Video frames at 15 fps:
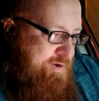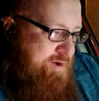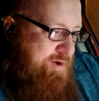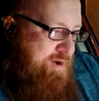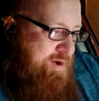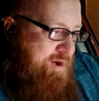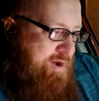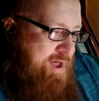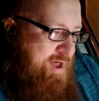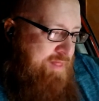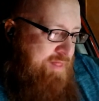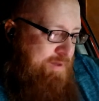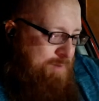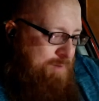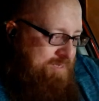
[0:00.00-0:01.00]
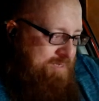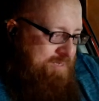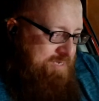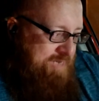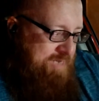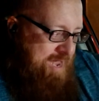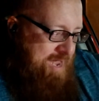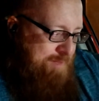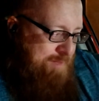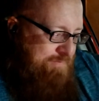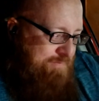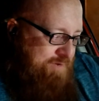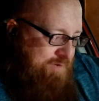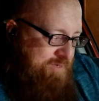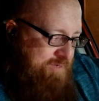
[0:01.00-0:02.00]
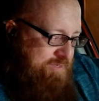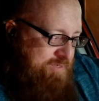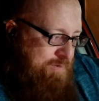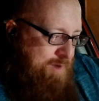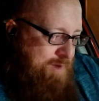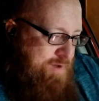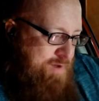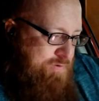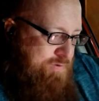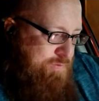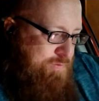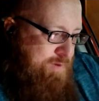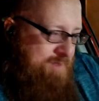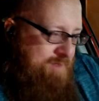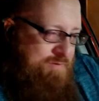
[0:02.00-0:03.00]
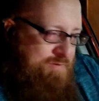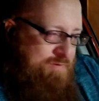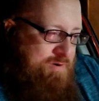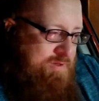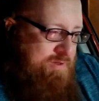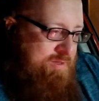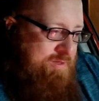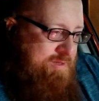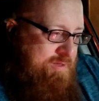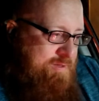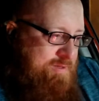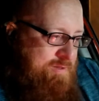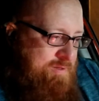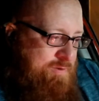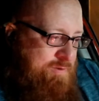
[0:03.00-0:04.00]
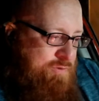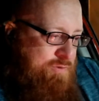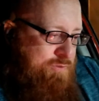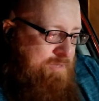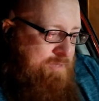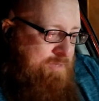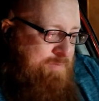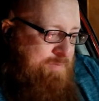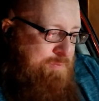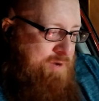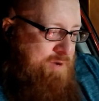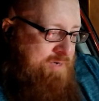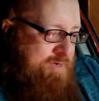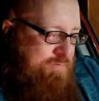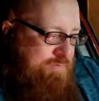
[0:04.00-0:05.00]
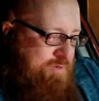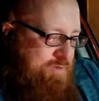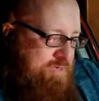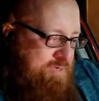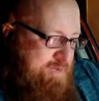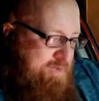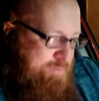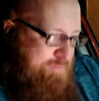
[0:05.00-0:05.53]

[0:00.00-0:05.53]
not like wasting time. If you're going to sit around or whatever, do something productive with your time.